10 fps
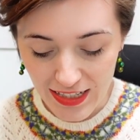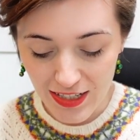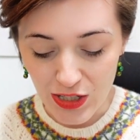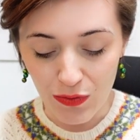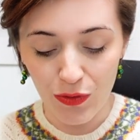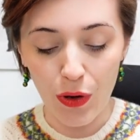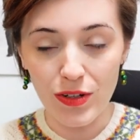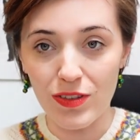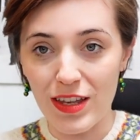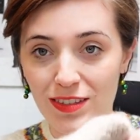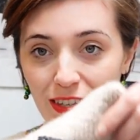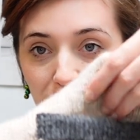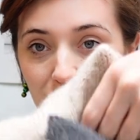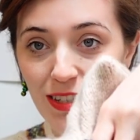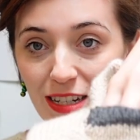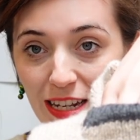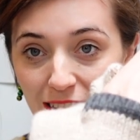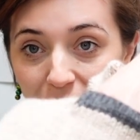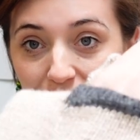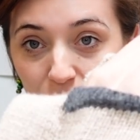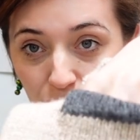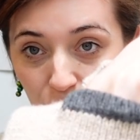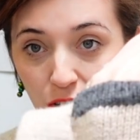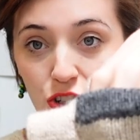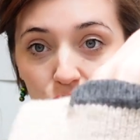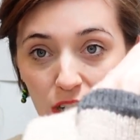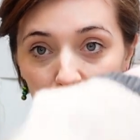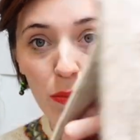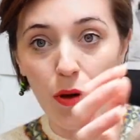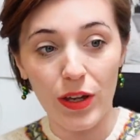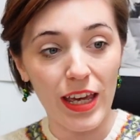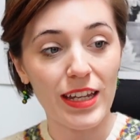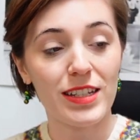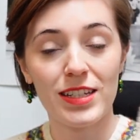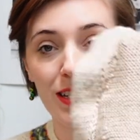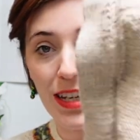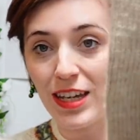you've got this. This is a knitted functioning pocket.